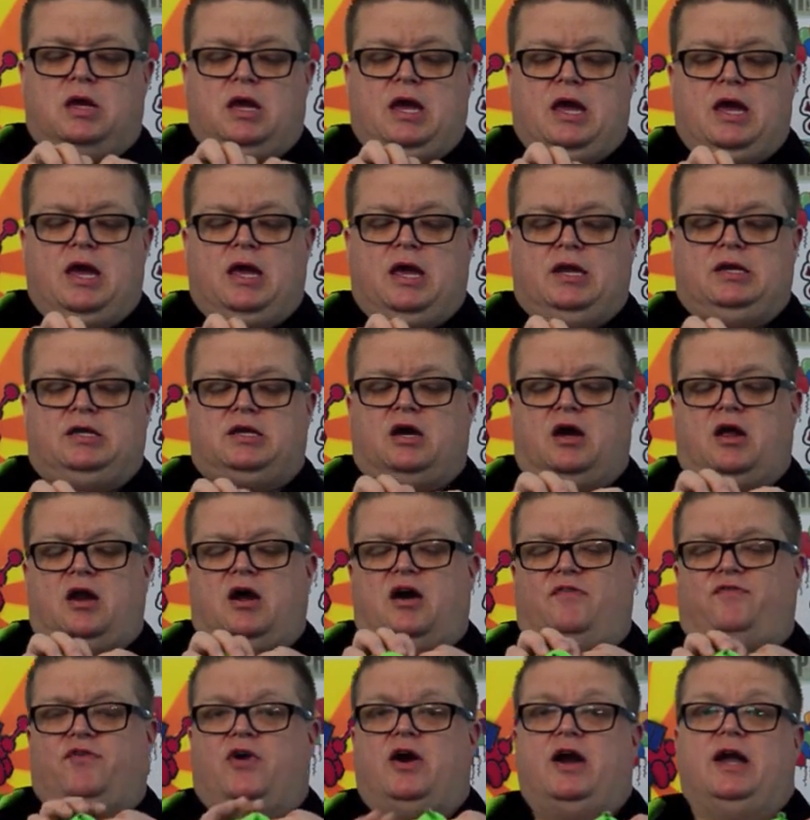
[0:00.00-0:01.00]
and cut
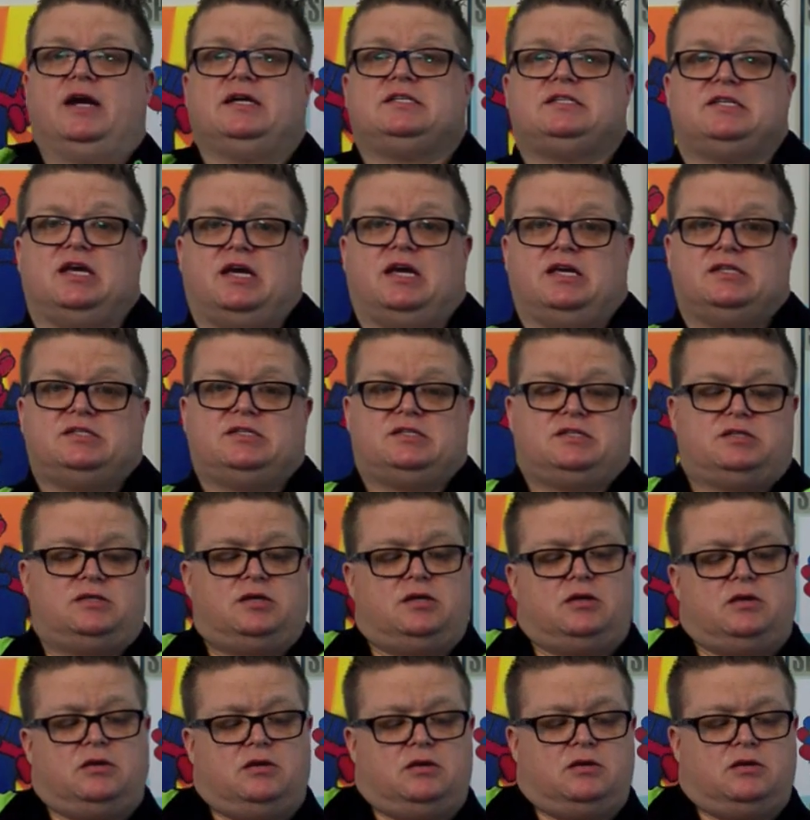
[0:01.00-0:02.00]
off our excess.